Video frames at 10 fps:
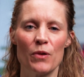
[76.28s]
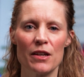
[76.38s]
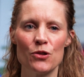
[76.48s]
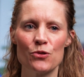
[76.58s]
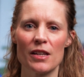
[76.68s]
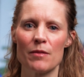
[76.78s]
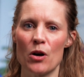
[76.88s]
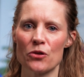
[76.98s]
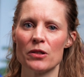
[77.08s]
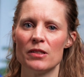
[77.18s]
We are using
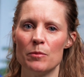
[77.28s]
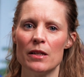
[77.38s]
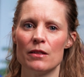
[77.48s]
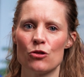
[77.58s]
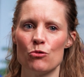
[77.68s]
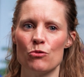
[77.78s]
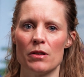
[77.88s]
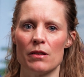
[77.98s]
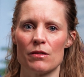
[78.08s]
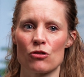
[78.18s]
MongoDB to
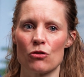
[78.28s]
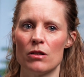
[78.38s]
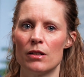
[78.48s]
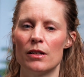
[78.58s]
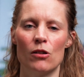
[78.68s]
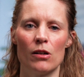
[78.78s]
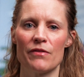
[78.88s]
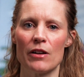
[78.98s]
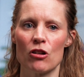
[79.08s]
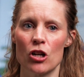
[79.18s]
uh, store all
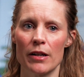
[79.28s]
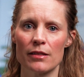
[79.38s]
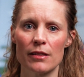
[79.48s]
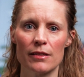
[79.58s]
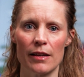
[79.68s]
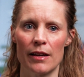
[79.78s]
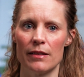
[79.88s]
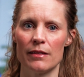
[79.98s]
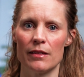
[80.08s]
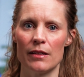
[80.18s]
of our content
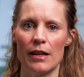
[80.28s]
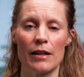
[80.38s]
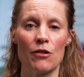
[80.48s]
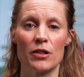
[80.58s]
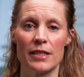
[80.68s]
and, uh, and our